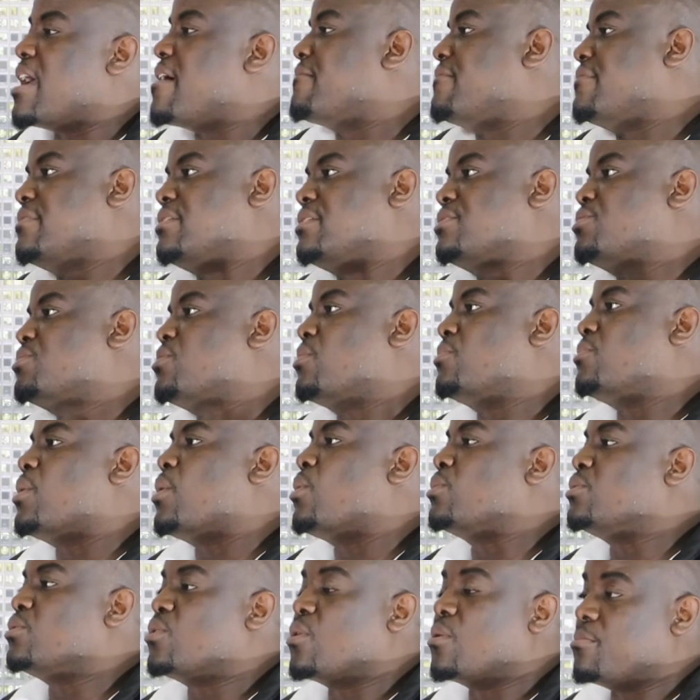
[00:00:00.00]
has its
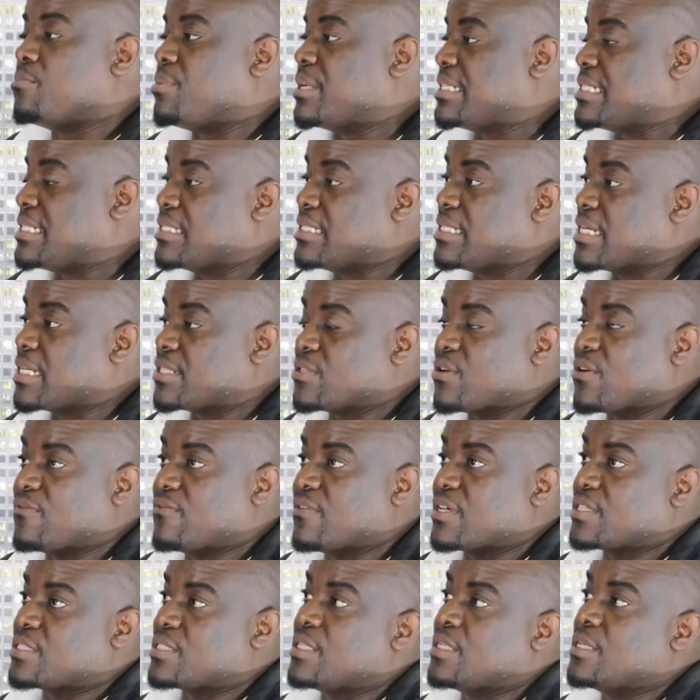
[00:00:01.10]
own competitors,
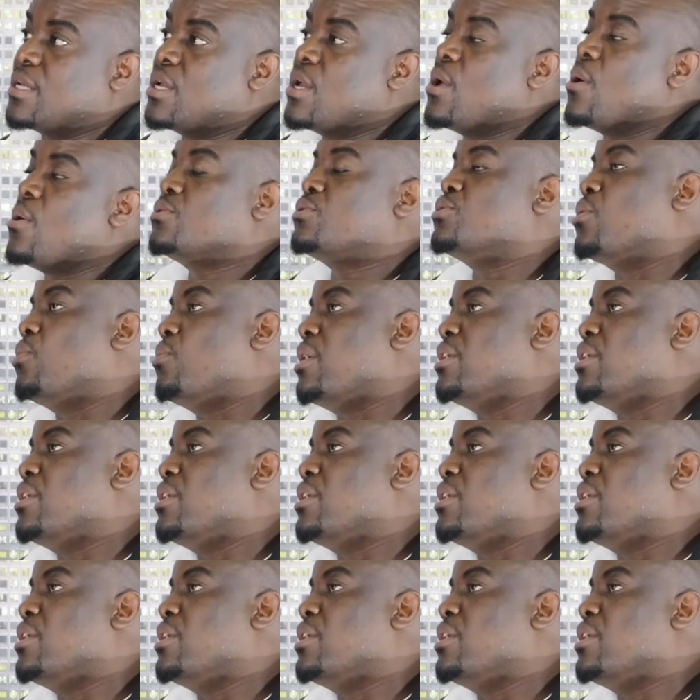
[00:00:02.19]
obviously. So